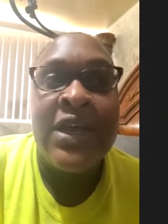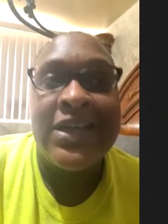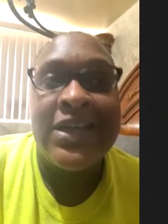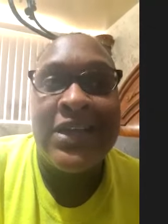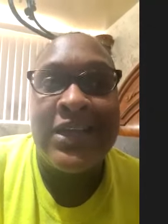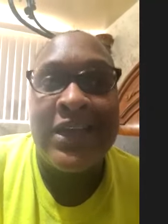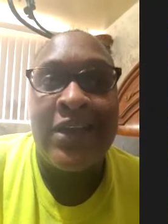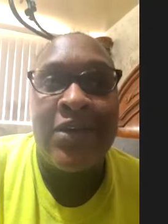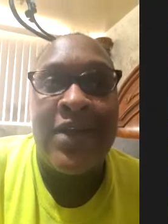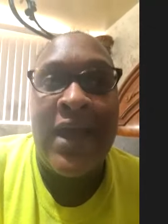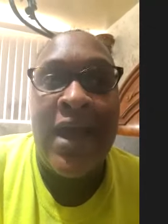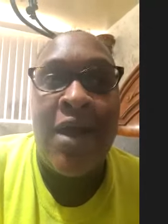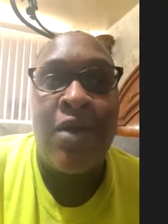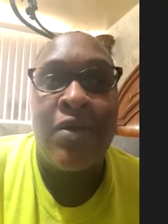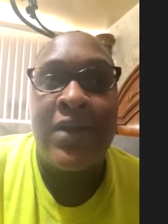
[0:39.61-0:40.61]
cleared
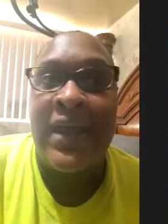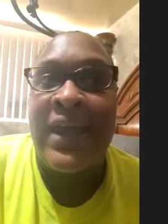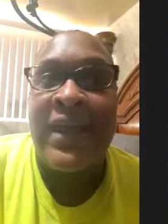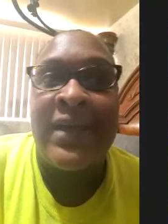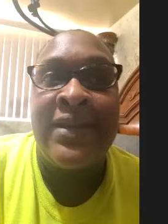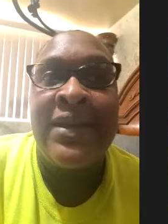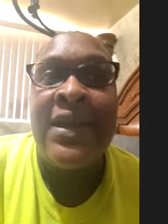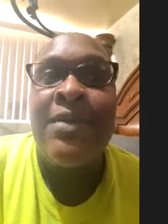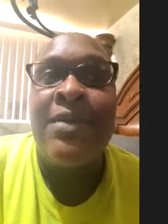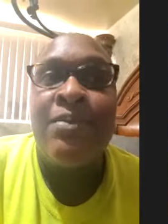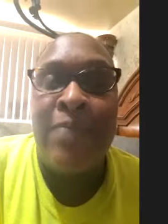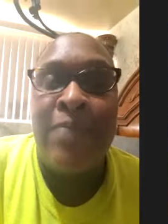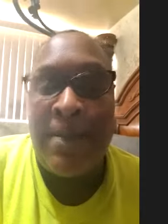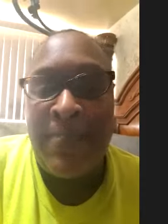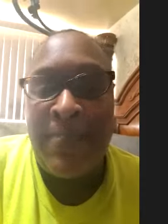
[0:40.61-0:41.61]
out and
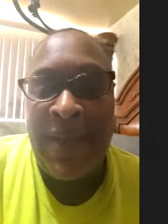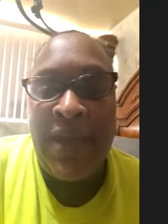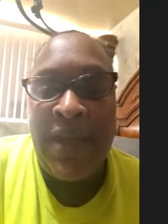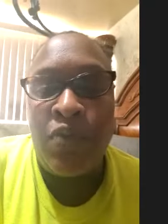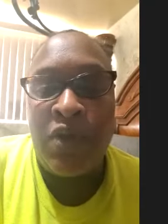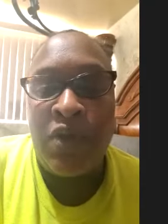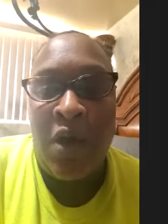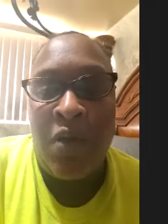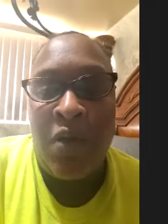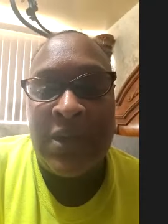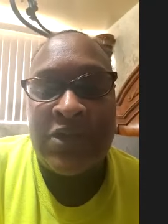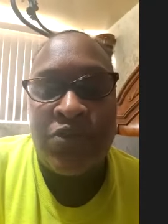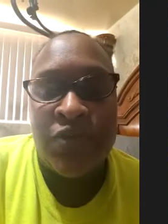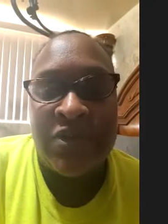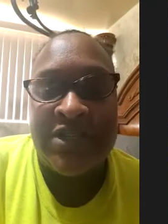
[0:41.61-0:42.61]
my pain would
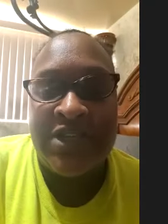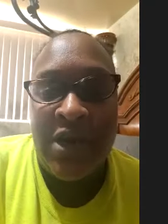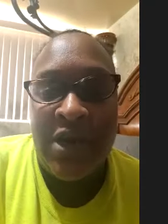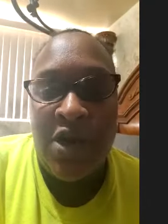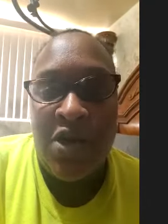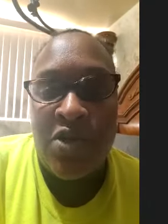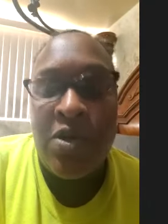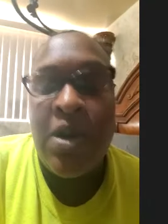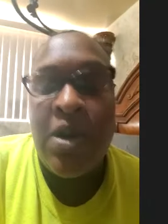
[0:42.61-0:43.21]
always return.